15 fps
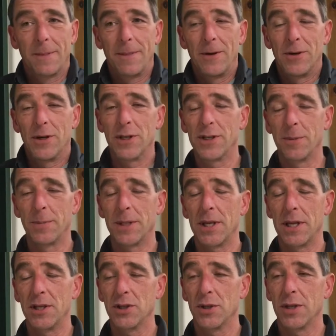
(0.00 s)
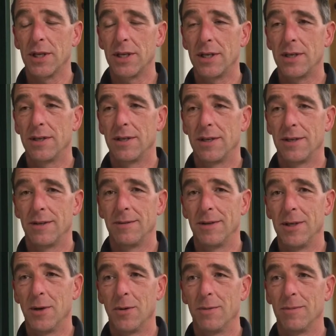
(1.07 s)
there is the potential that you
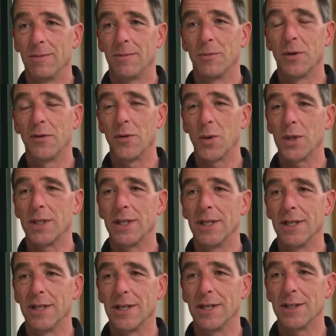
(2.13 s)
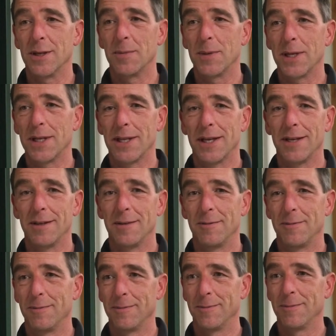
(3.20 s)
know we're focusing in on something that
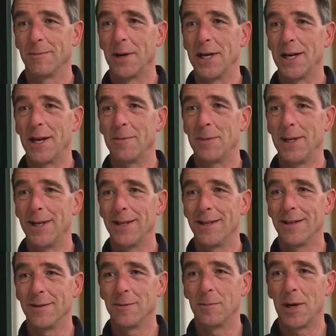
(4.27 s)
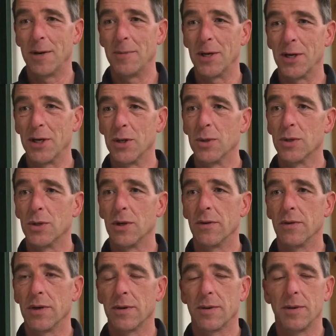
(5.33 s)
might not be the primary user of
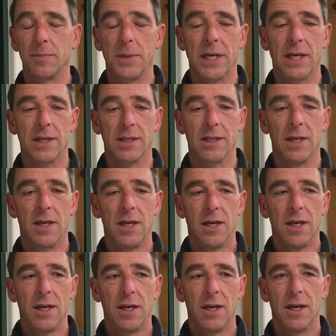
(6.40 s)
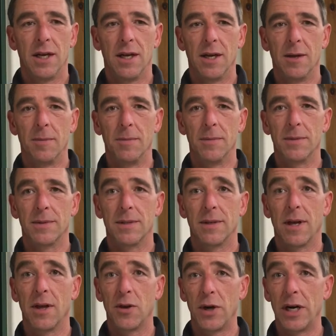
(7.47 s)
it mm-hmm. because. Mm -hmm um,
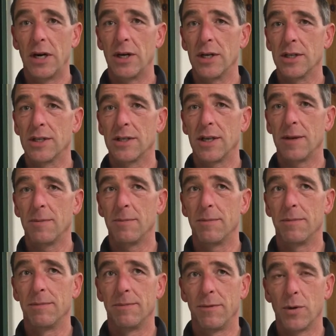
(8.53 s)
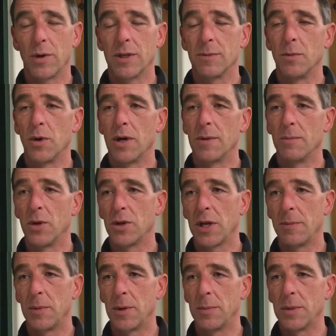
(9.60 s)
other areas they focus more on
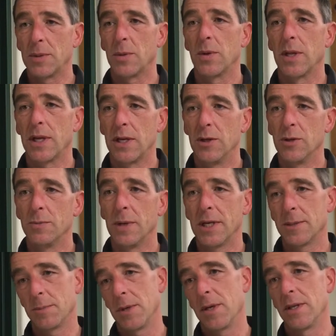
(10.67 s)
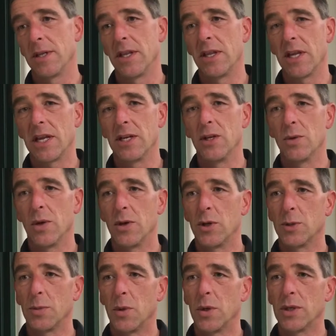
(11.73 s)
multi-purpose where they can use baseball and then they can do other
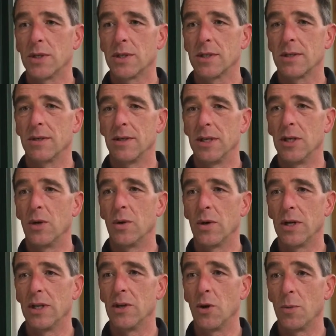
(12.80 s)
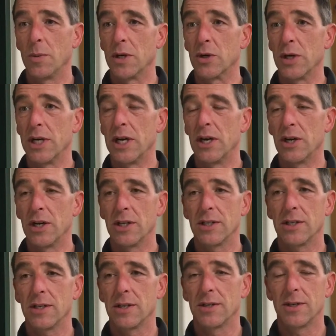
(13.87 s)
sports, you know, in open green
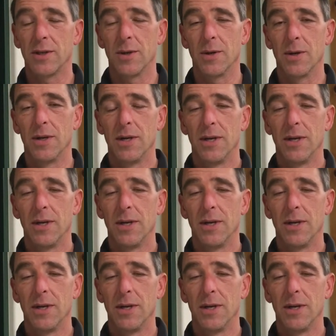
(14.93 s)
areas. So